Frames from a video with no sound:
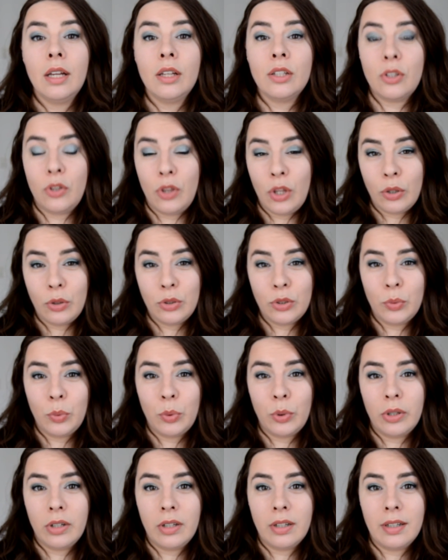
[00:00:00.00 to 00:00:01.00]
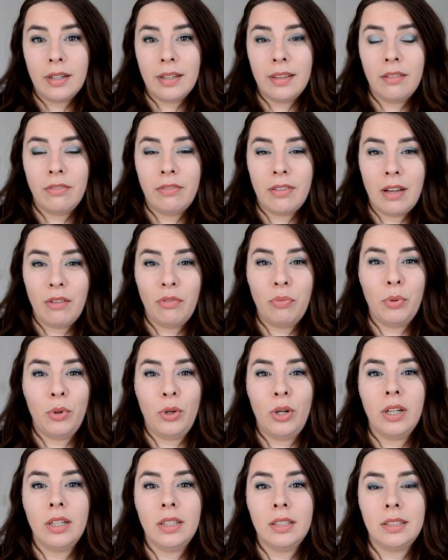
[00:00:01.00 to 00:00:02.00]
So those were the 5
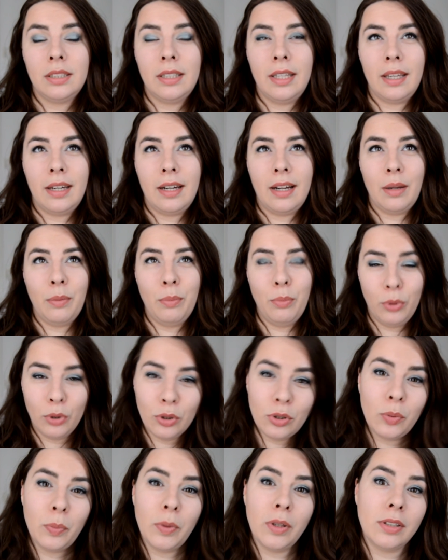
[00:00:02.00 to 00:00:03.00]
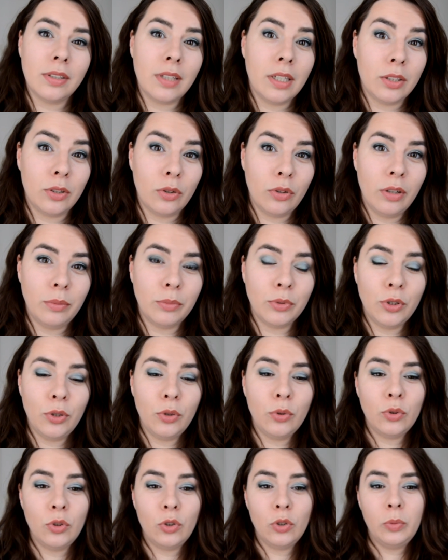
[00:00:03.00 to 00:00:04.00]
products that I bought because I saw them on
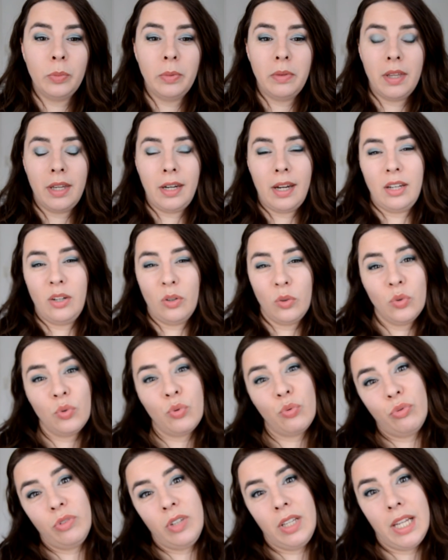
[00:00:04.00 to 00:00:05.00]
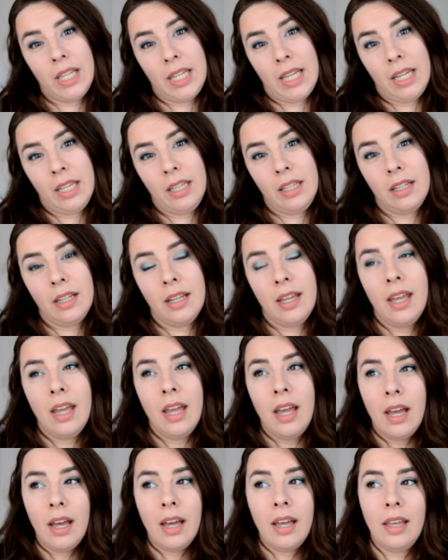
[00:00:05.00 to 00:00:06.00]
YouTube that I don't really like.
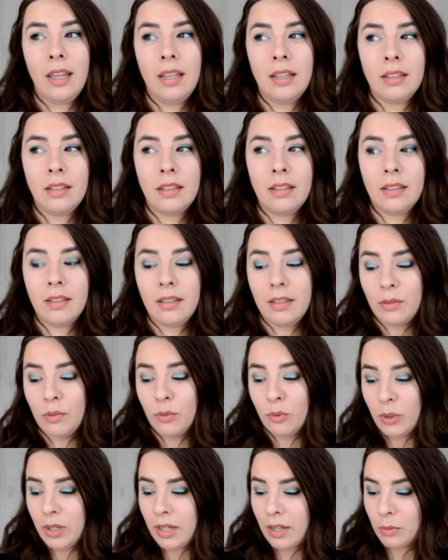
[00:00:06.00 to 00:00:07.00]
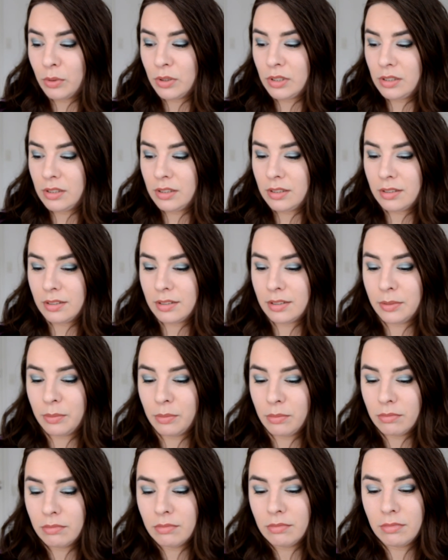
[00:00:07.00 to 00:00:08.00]
And when I was
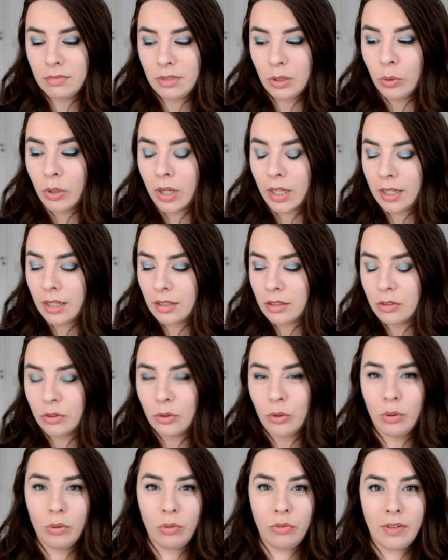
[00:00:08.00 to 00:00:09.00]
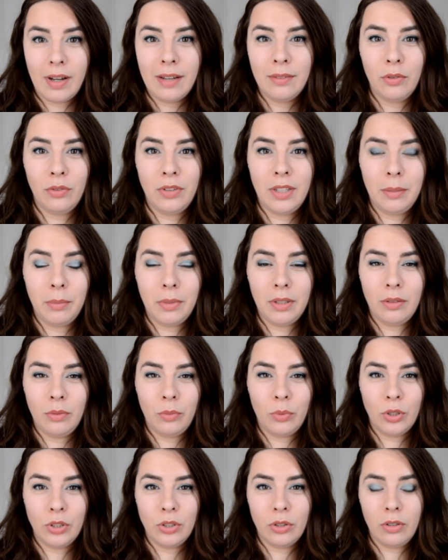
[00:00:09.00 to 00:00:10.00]
looking at all 5 of them
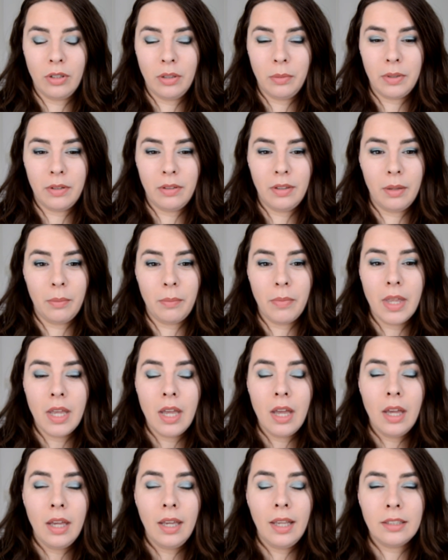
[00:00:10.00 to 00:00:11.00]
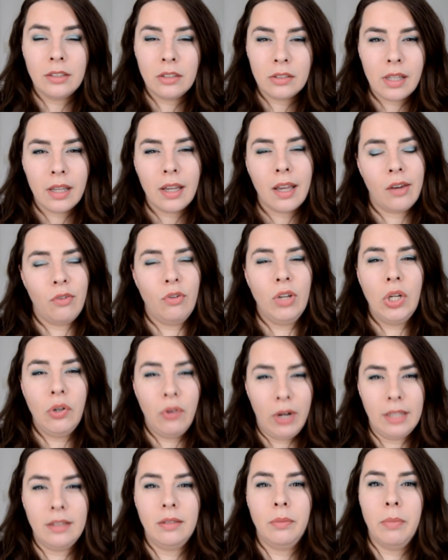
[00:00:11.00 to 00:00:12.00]
and we're talking about them, it's not like I
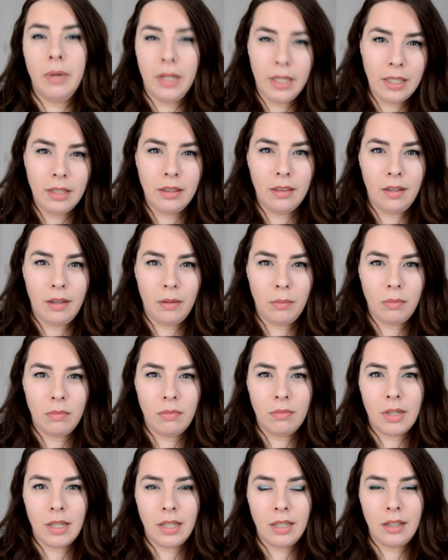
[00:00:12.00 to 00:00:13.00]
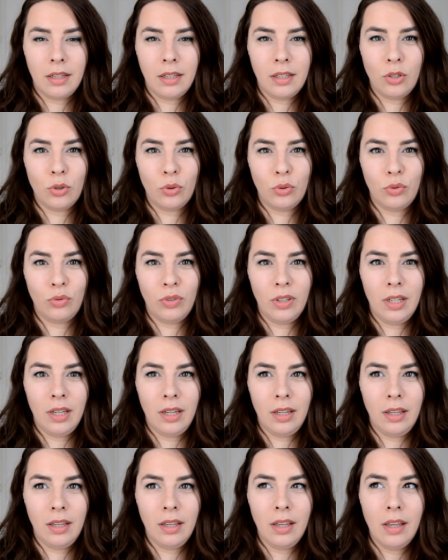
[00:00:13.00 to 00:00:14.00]
regret buying them. I don't
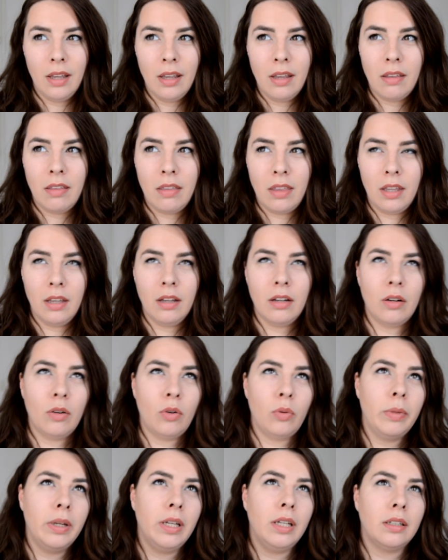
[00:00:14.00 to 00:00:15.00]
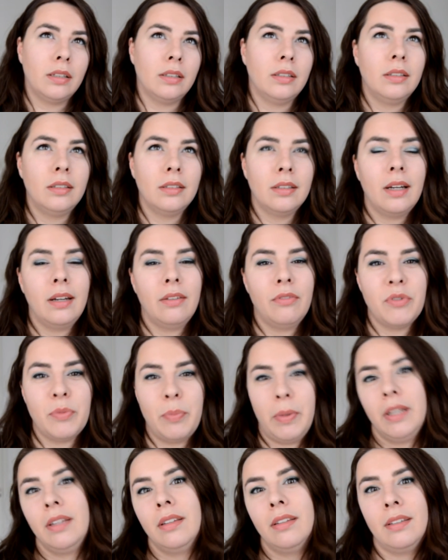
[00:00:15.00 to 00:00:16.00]
really think, oh my god, I've
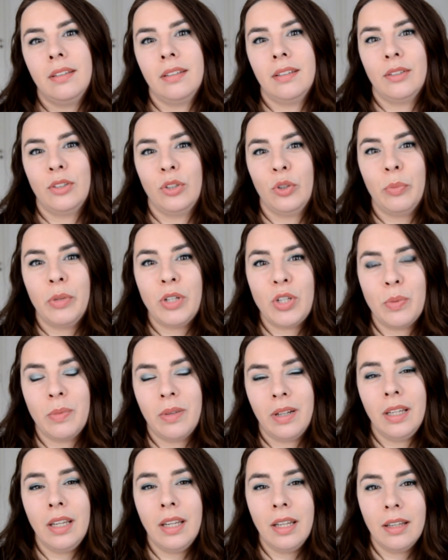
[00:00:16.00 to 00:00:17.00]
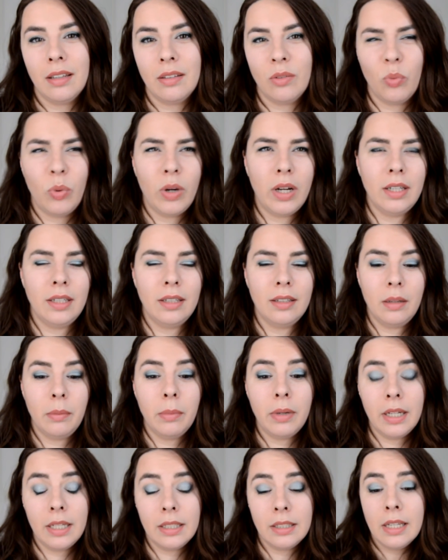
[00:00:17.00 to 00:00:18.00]
spent so much money and why did I
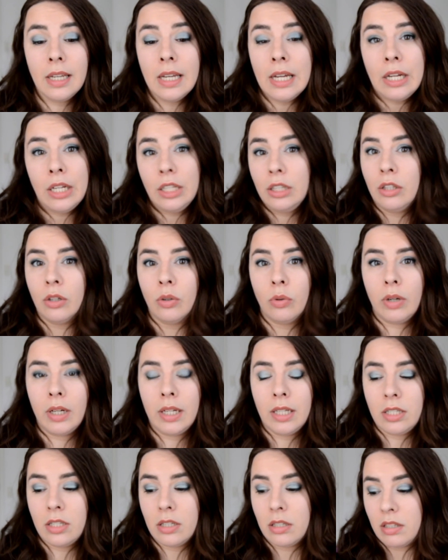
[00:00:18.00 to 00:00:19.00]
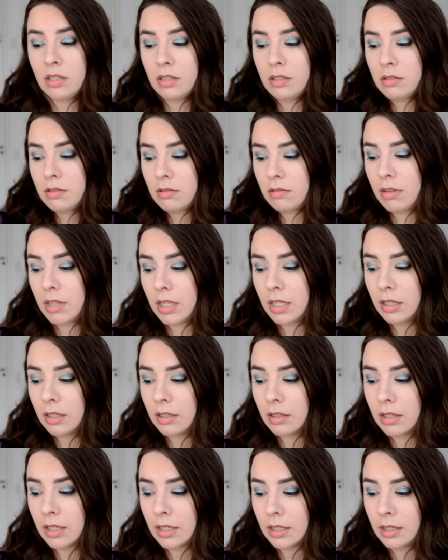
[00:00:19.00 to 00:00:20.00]
buy it? No, I just
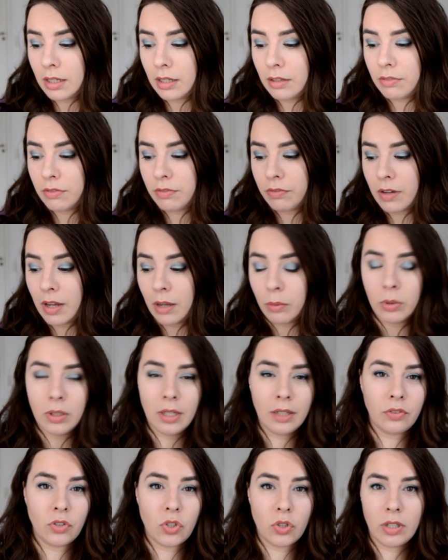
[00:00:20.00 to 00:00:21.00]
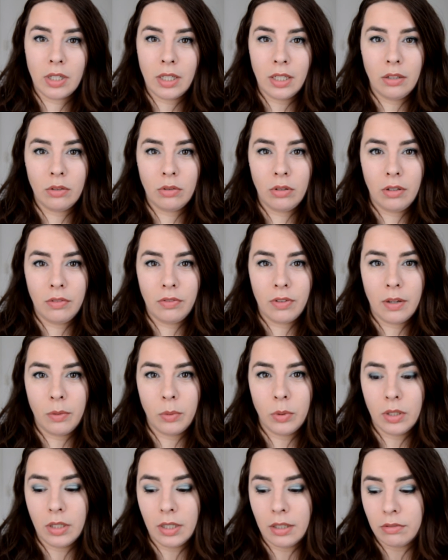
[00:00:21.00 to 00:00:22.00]
think that if I would have tried, or if I
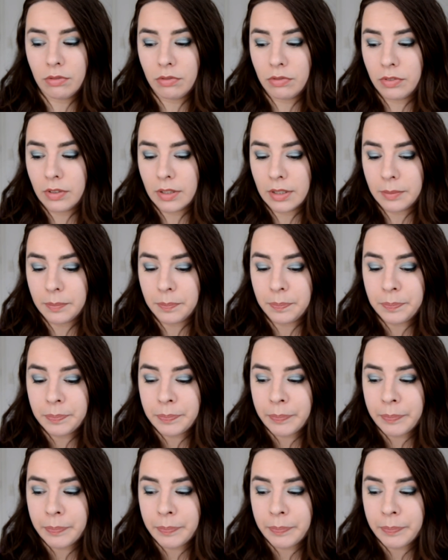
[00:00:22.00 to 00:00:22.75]
would have